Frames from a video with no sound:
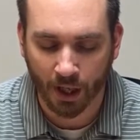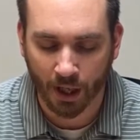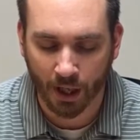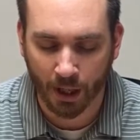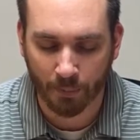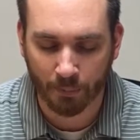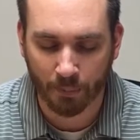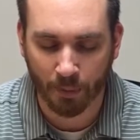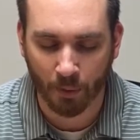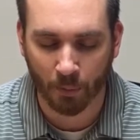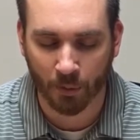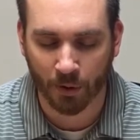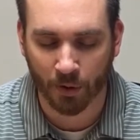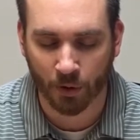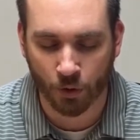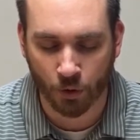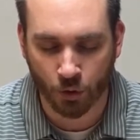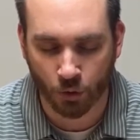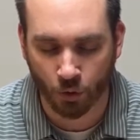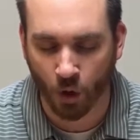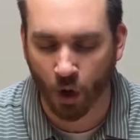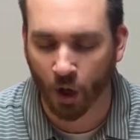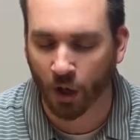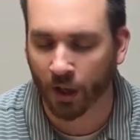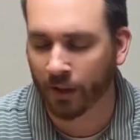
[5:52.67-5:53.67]
But we are
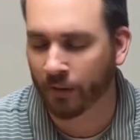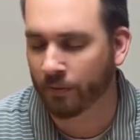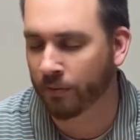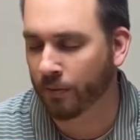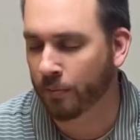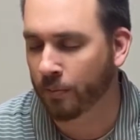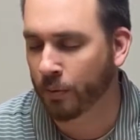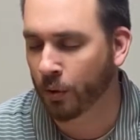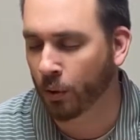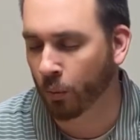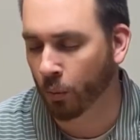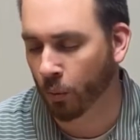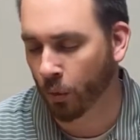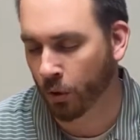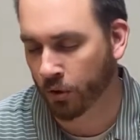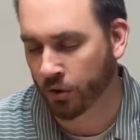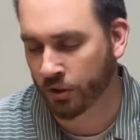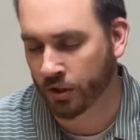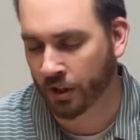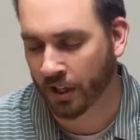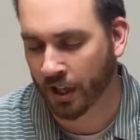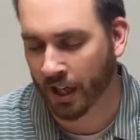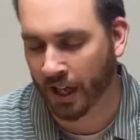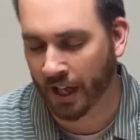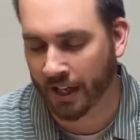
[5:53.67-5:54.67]
drawing from Your Word
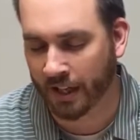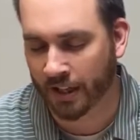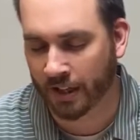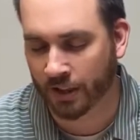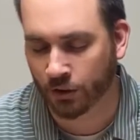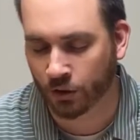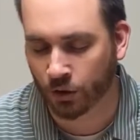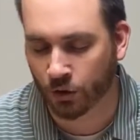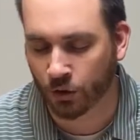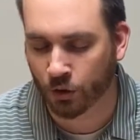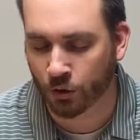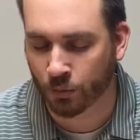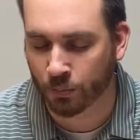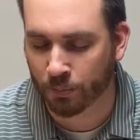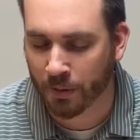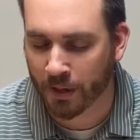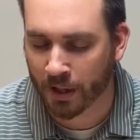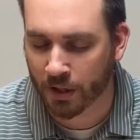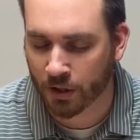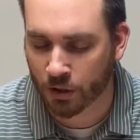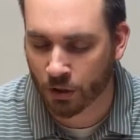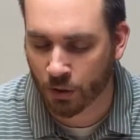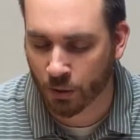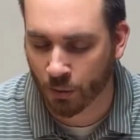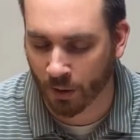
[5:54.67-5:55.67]
tonight, and so
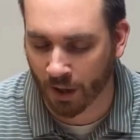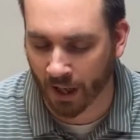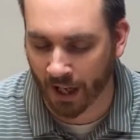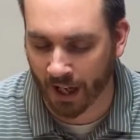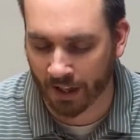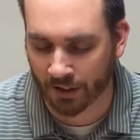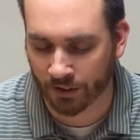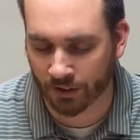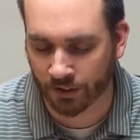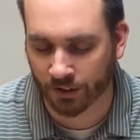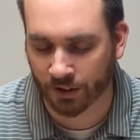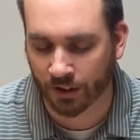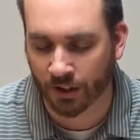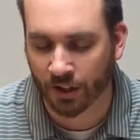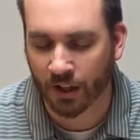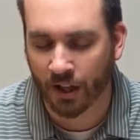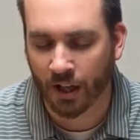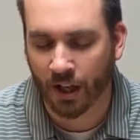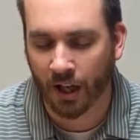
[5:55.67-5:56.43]
speak to us.